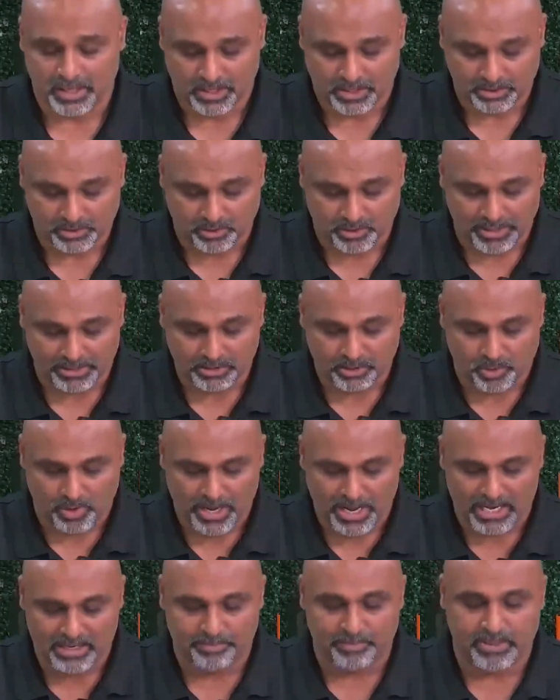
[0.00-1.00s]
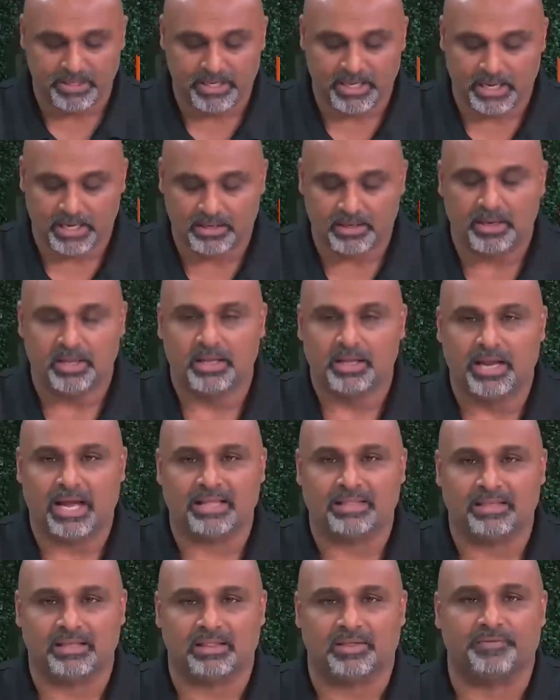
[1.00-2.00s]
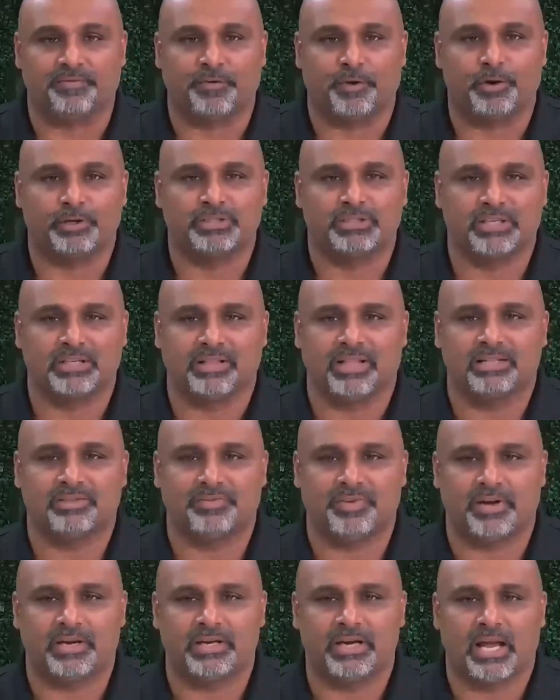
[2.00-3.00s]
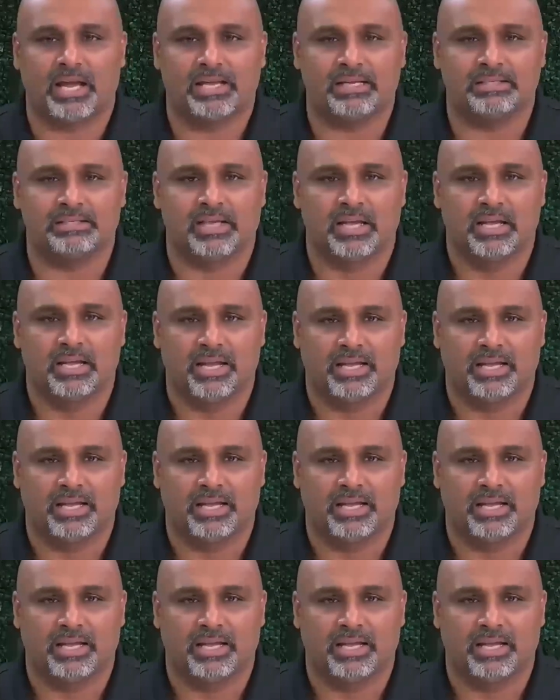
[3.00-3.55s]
So let's go ahead and begin. I think the first thing that's very nice